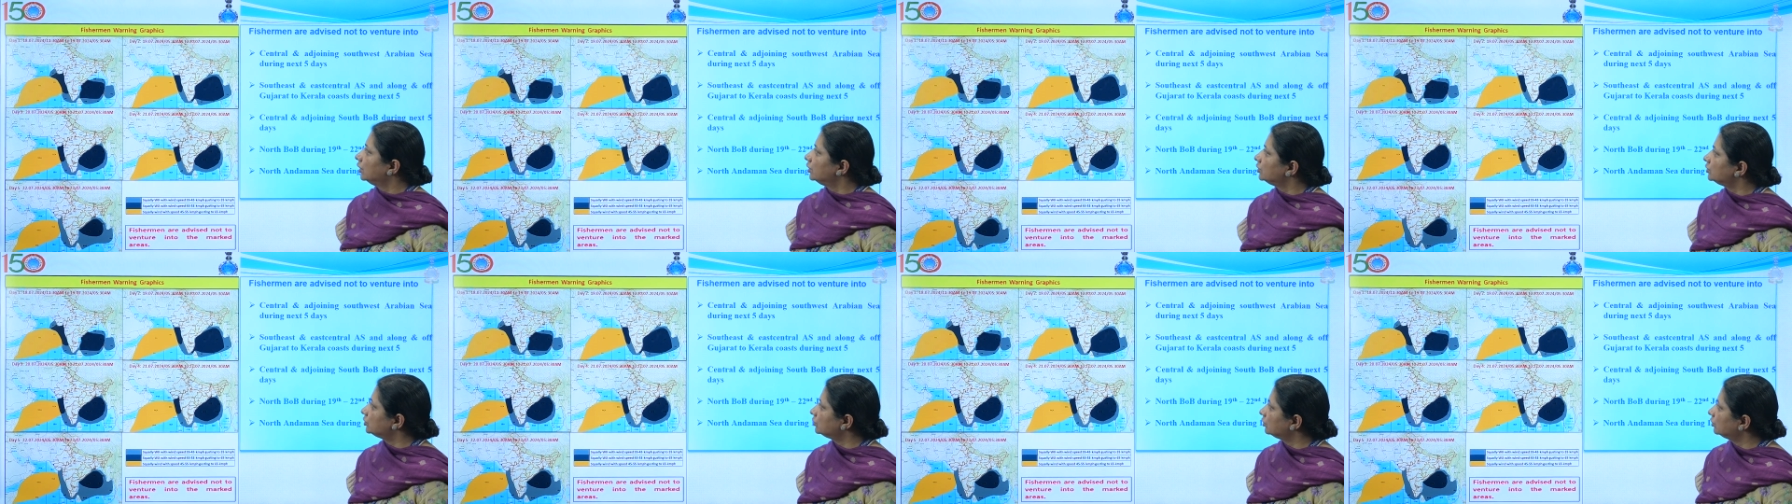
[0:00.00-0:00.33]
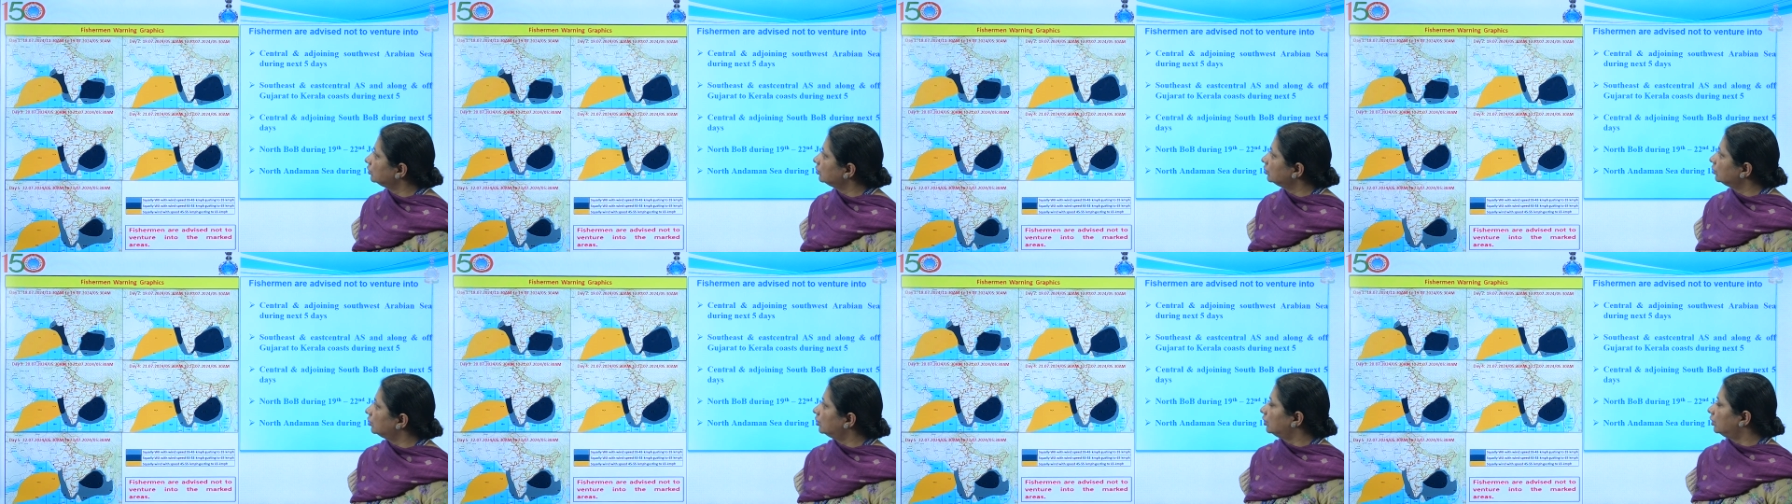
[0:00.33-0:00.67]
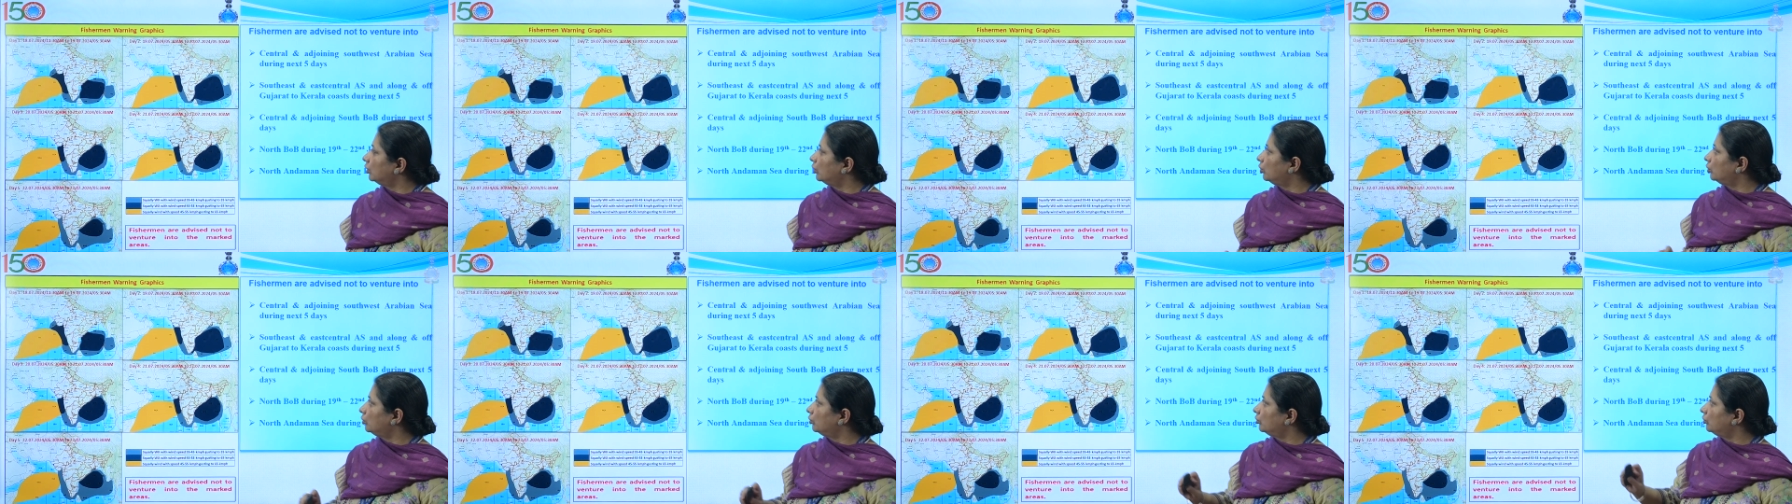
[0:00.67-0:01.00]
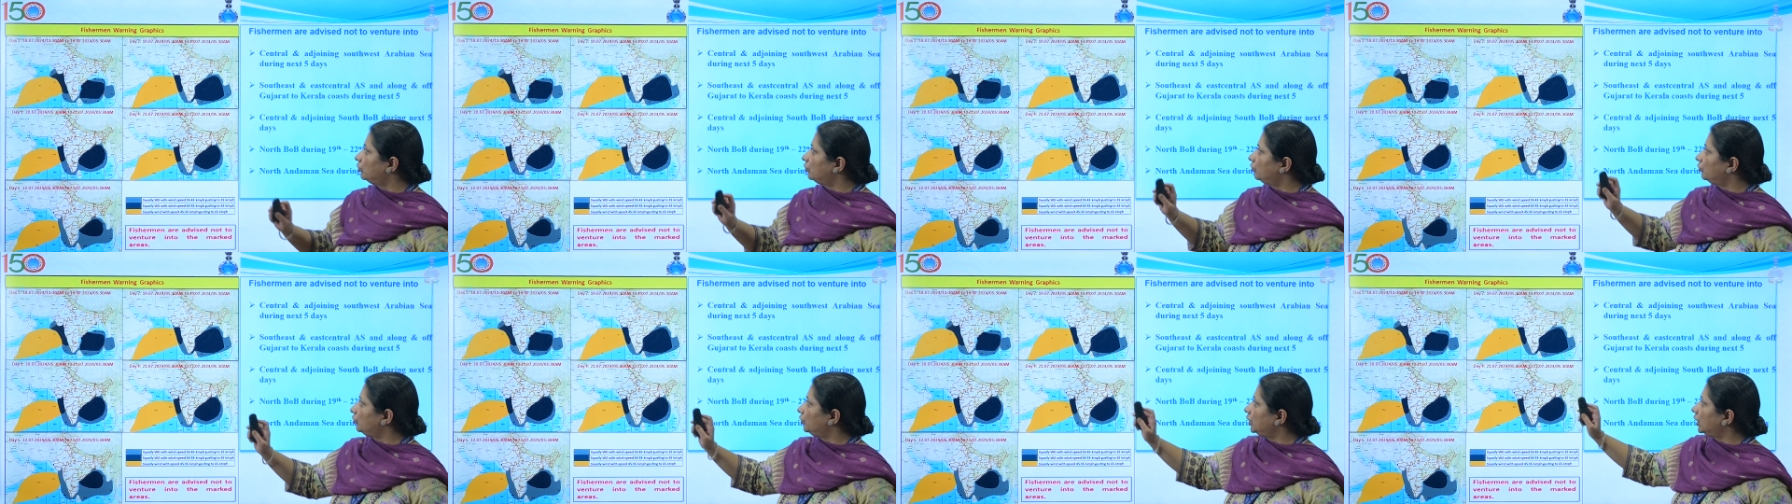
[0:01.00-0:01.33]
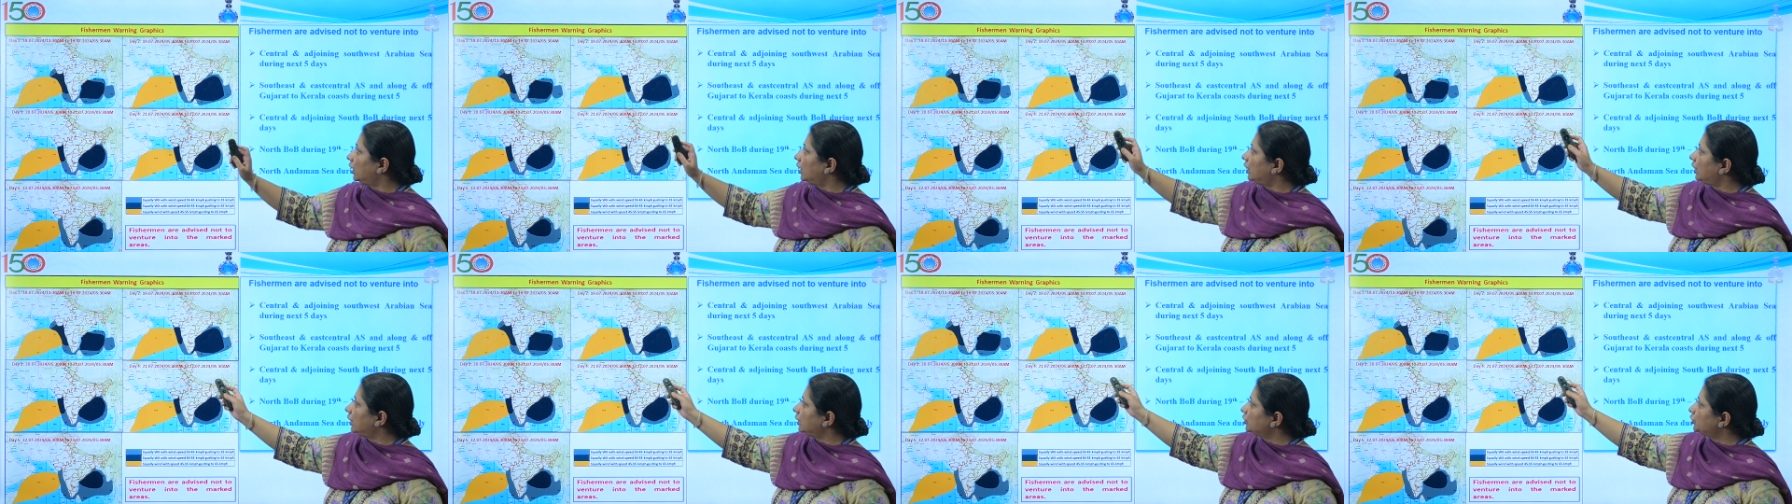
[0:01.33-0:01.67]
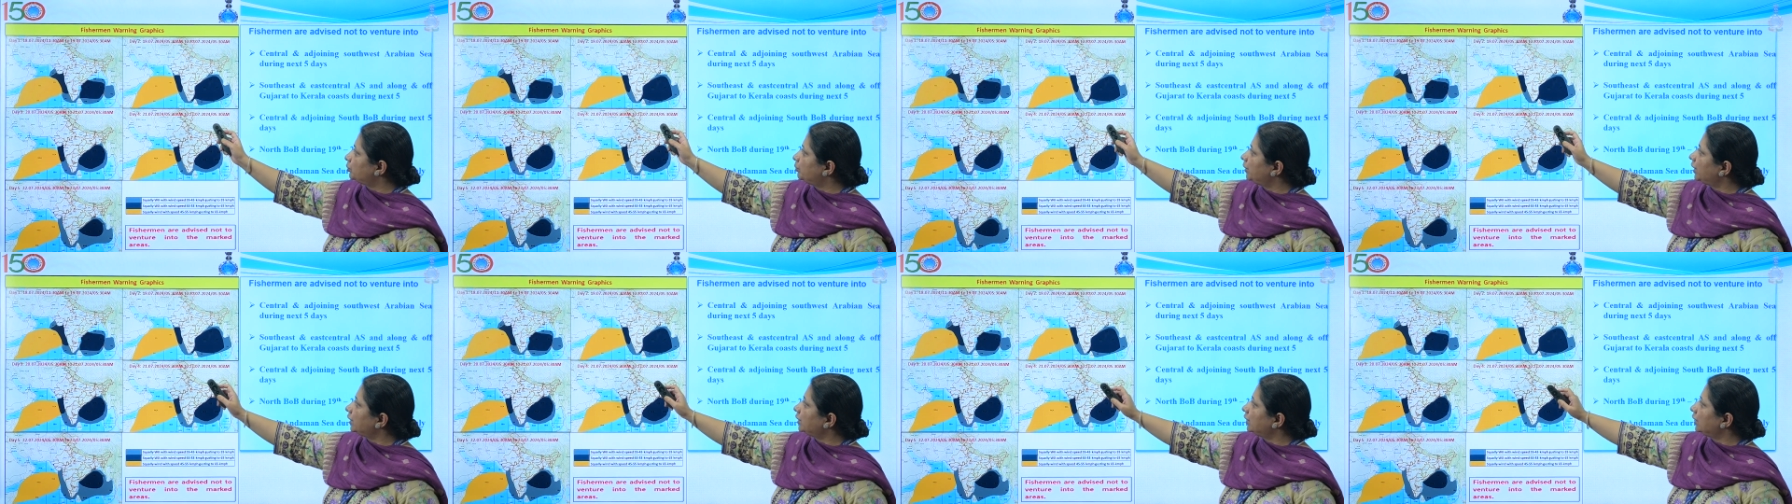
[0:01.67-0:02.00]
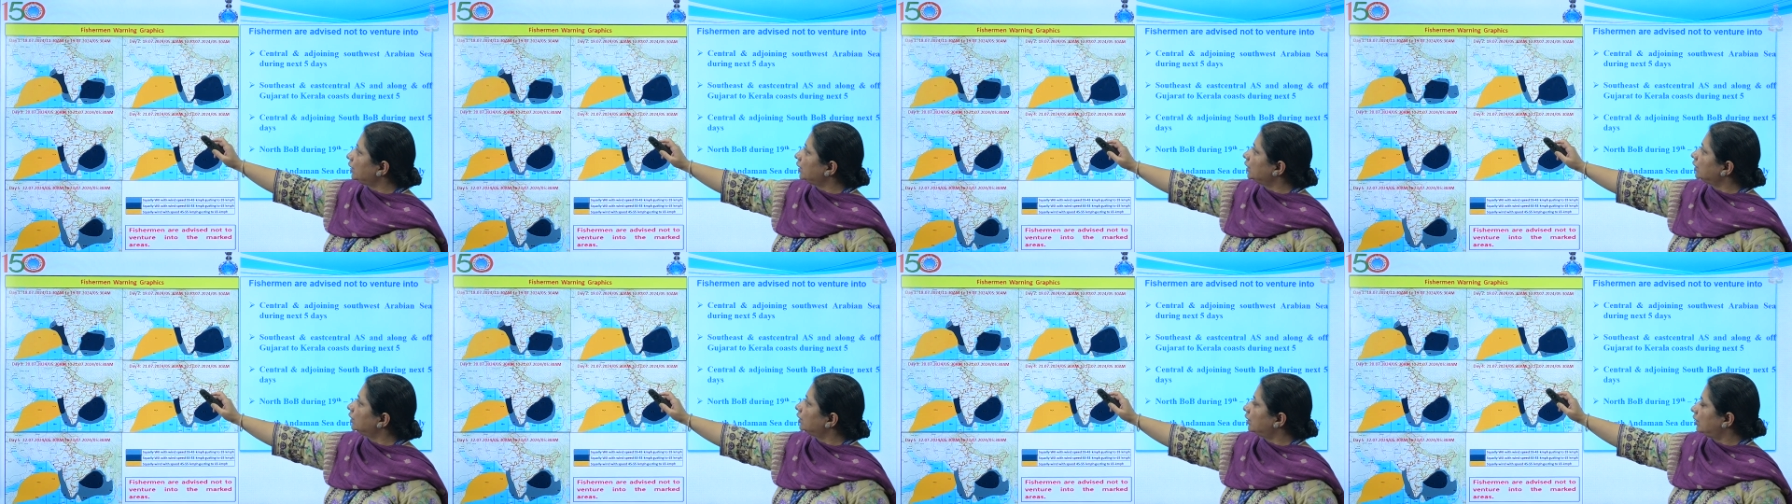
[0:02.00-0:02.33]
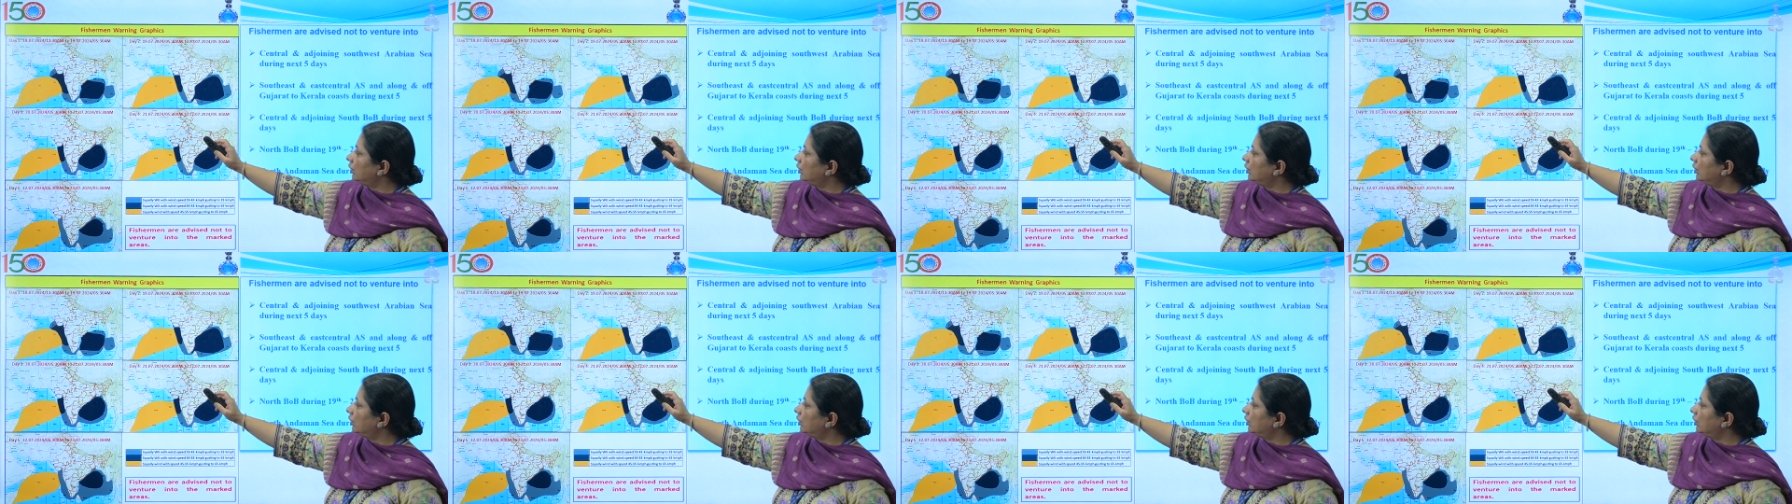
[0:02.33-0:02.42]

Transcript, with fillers: So we are expecting,